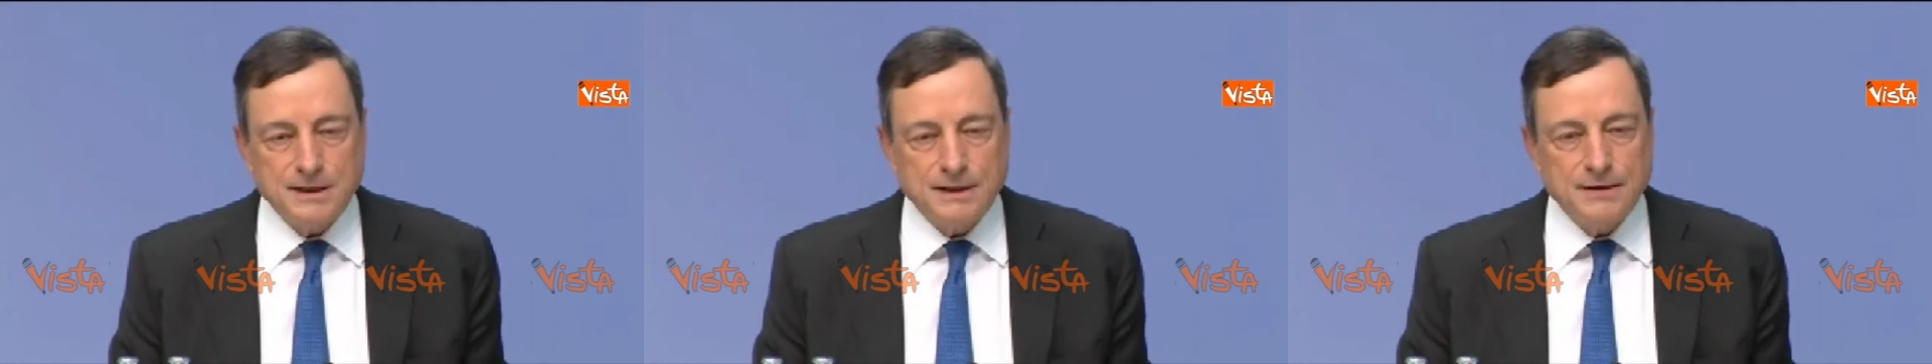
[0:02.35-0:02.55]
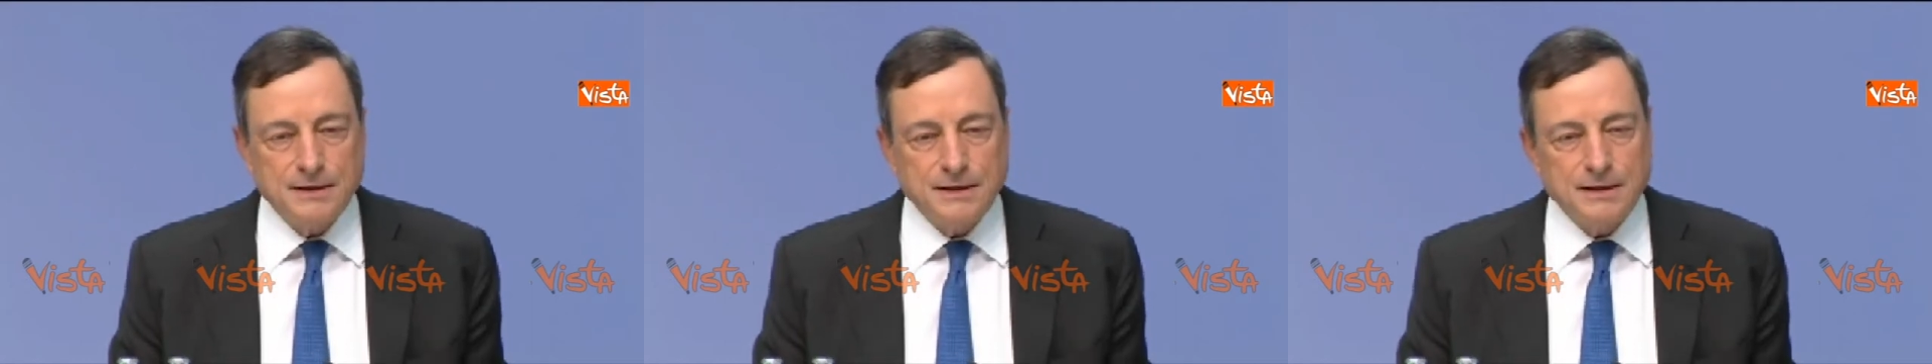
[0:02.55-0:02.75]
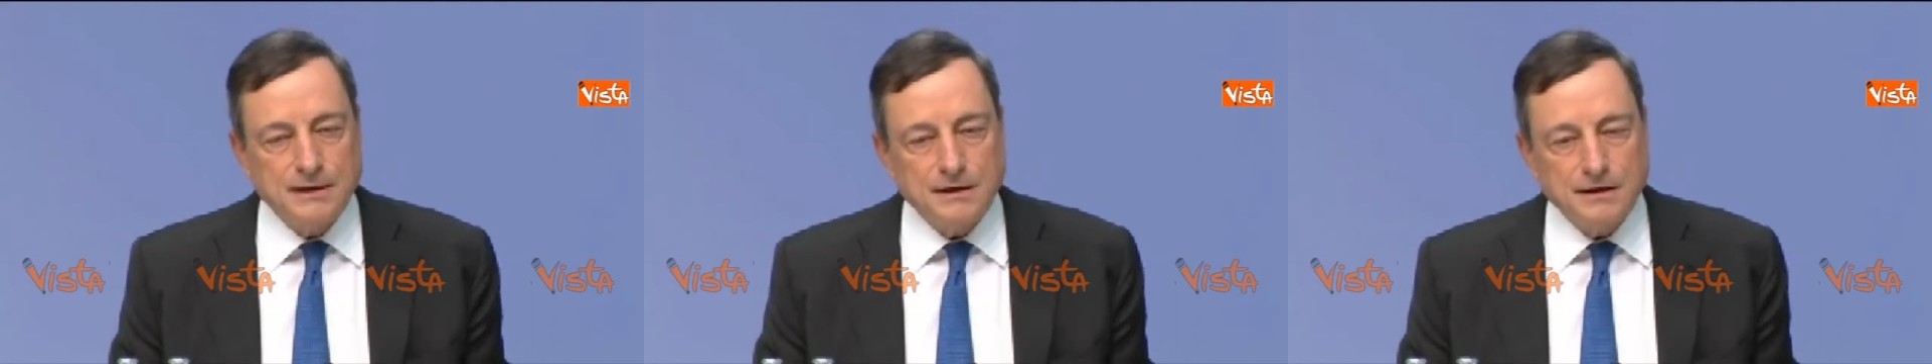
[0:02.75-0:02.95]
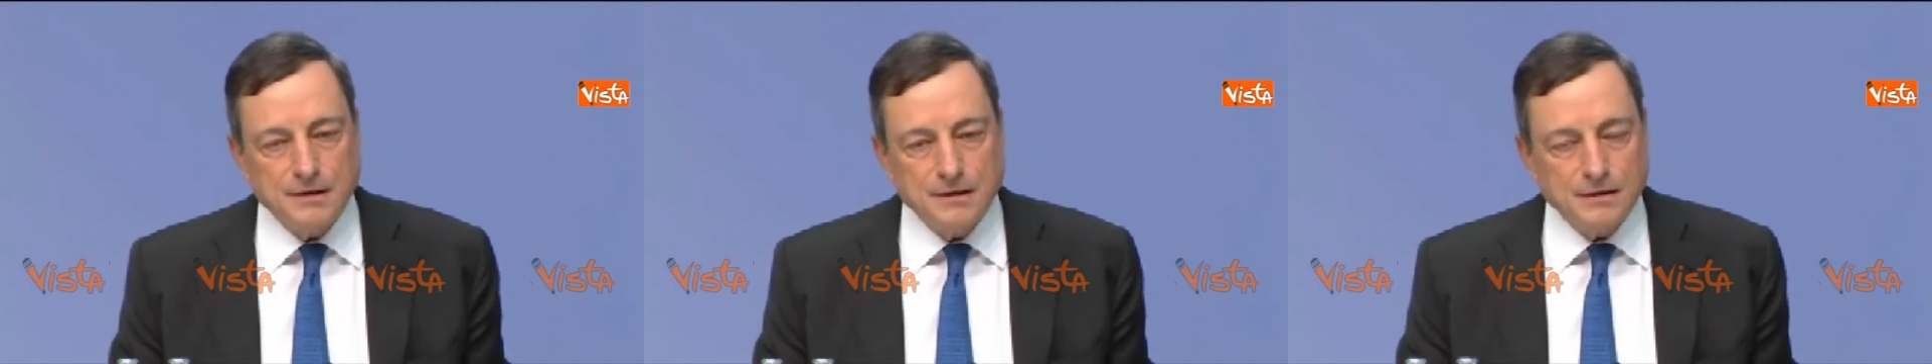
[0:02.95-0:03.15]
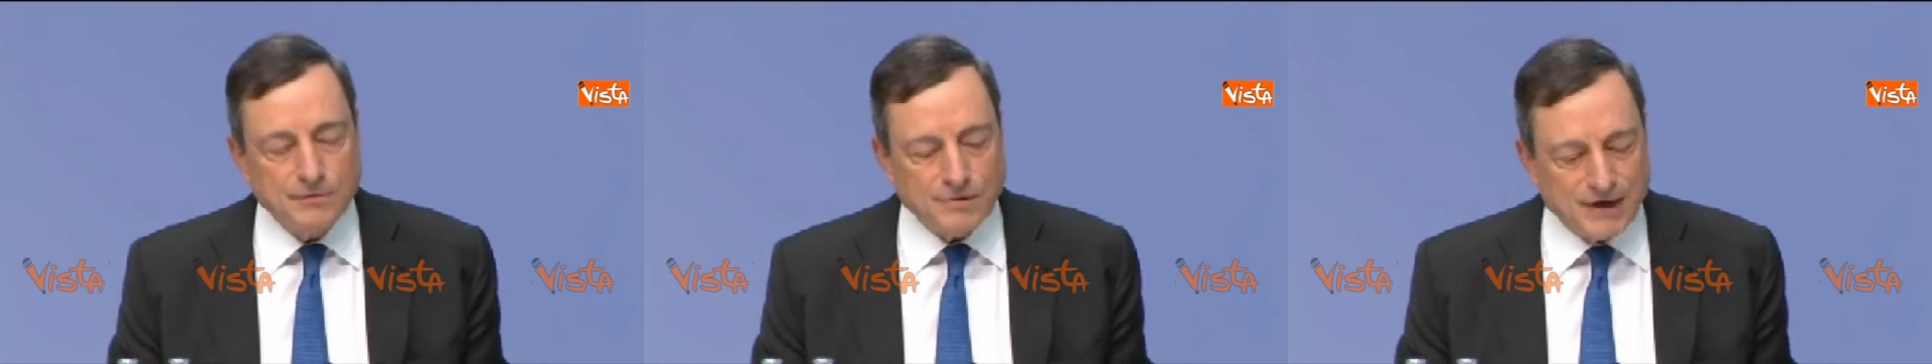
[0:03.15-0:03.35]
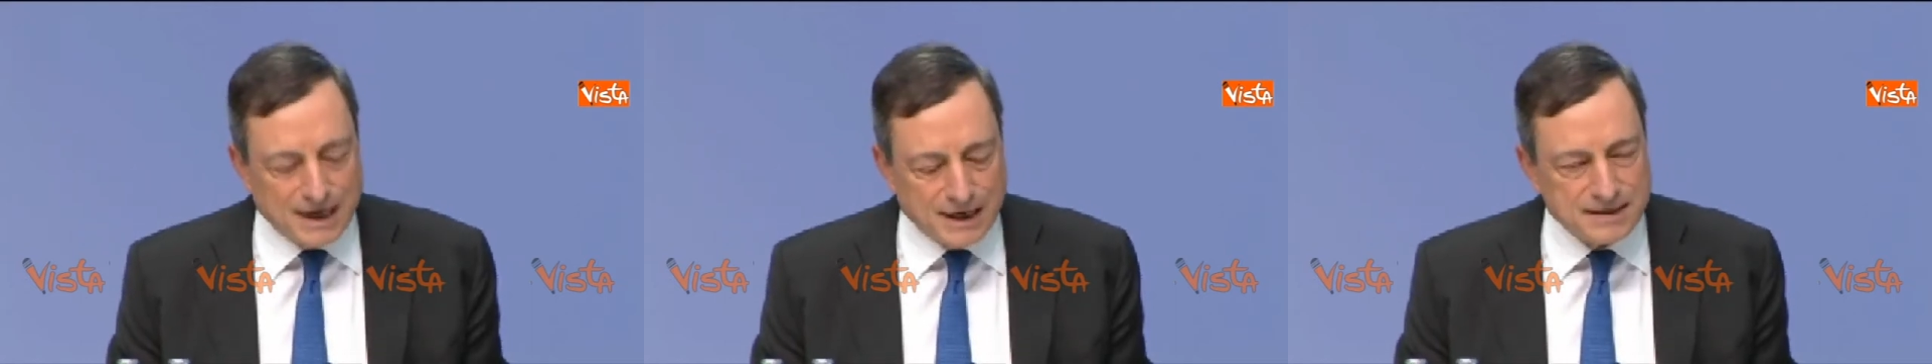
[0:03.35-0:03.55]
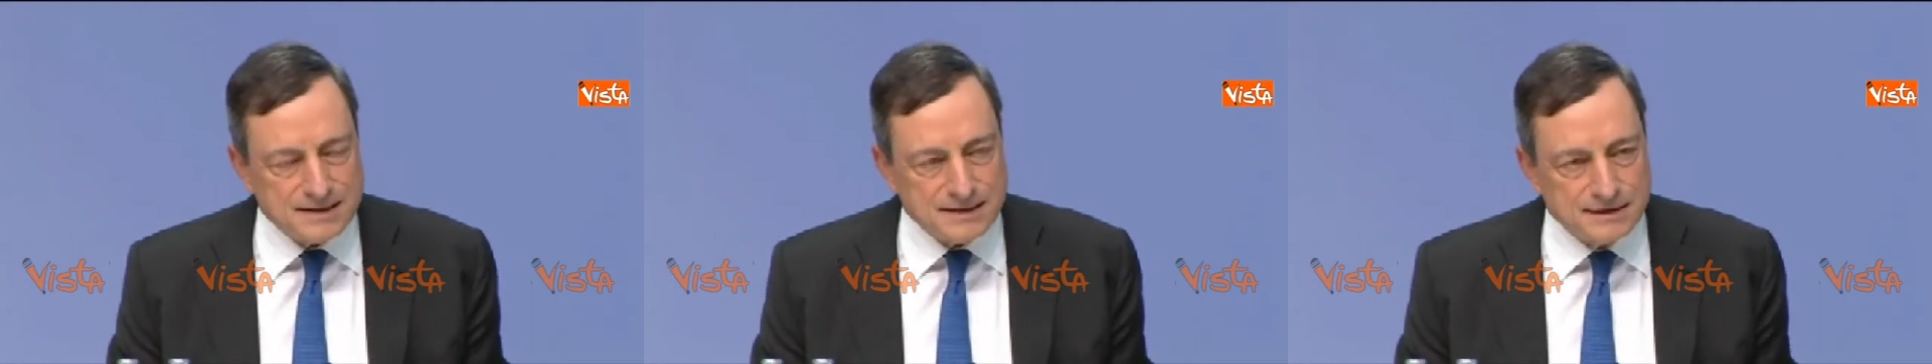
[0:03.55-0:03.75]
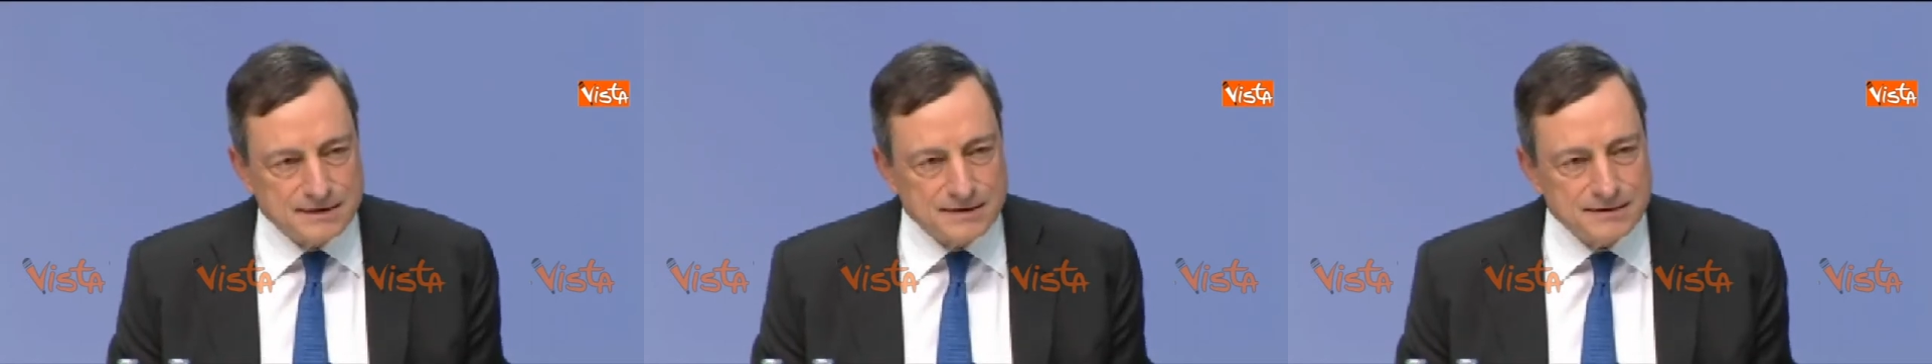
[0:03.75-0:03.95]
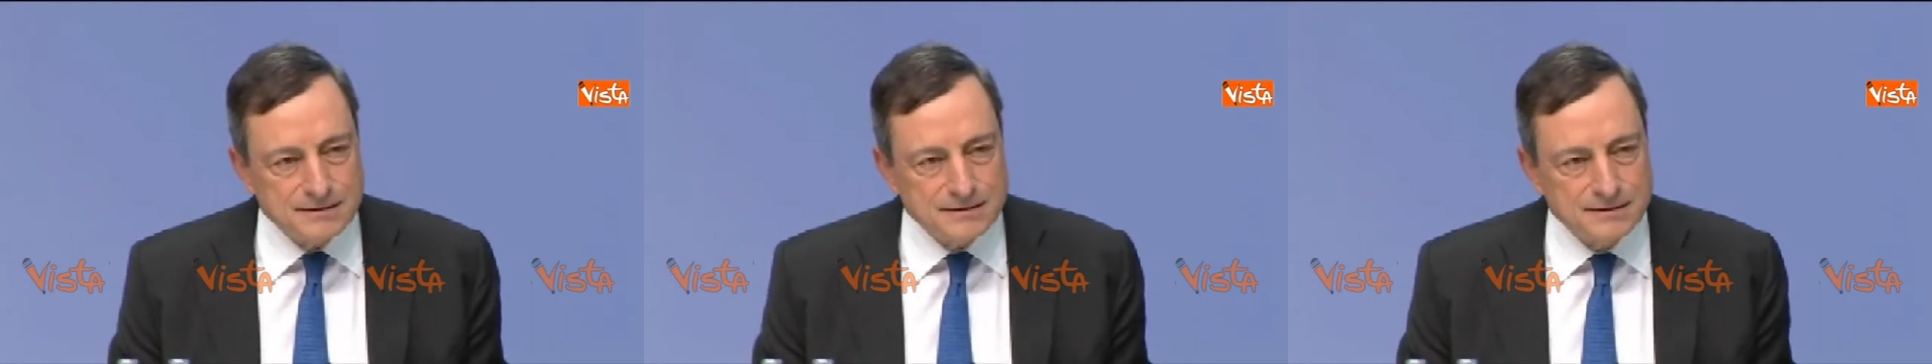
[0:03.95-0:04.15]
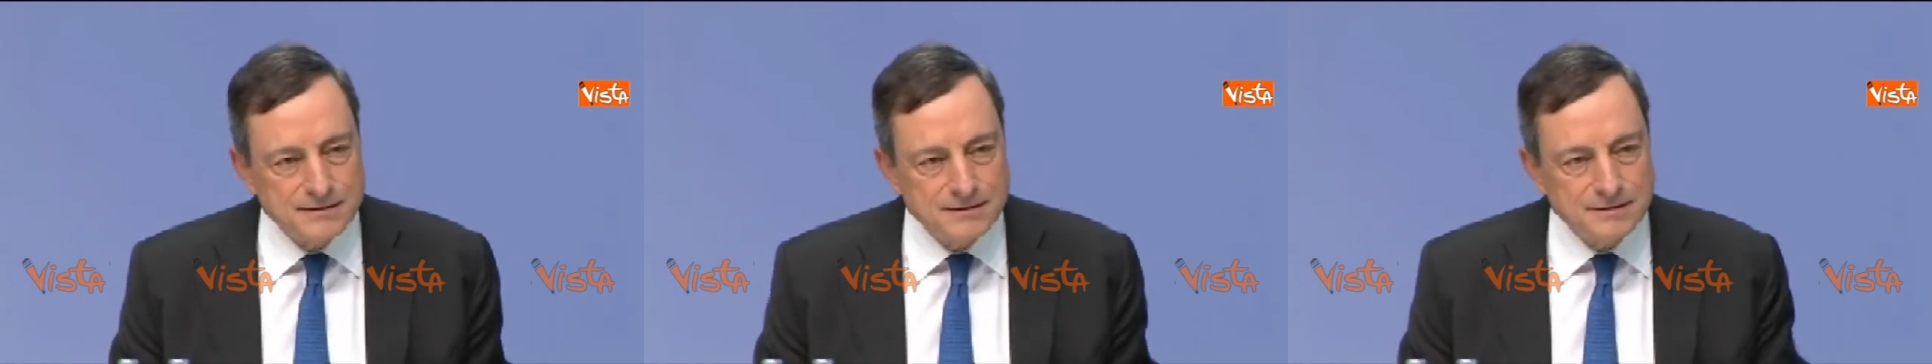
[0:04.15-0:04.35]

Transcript: the Grexit,